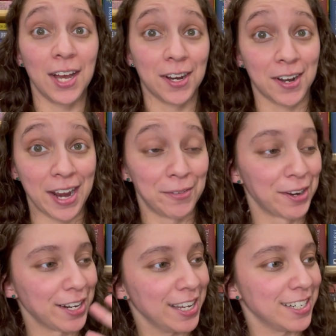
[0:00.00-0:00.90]
All right, we're
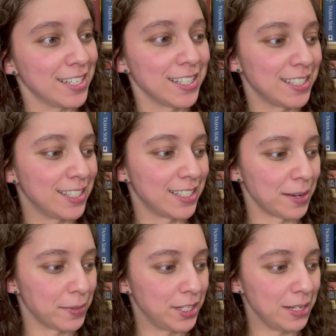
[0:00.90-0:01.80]
going to get into this
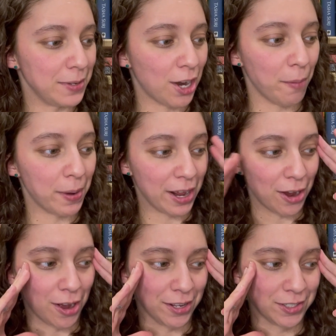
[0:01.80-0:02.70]
December TBR, but I
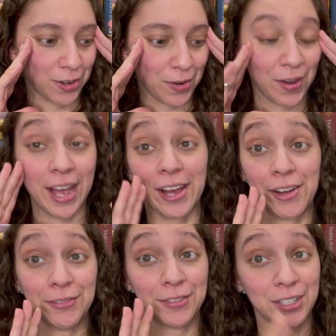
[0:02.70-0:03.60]
also
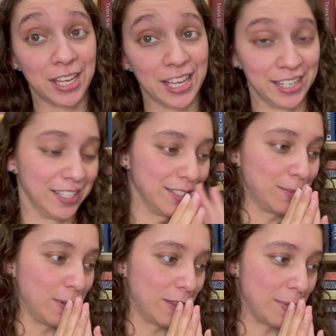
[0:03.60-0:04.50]
have the
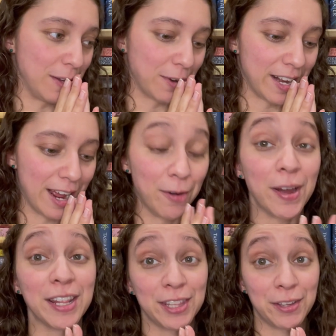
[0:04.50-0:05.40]
kittens with me right now,
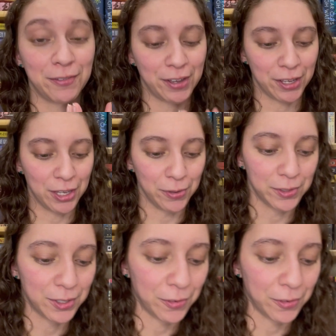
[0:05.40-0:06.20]
and they're very cute. So